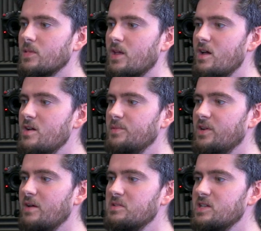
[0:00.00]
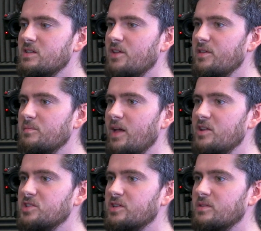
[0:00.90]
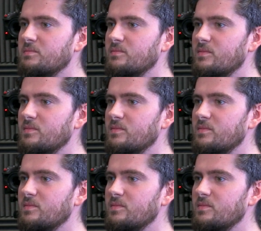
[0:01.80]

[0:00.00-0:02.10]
I would say nothing major,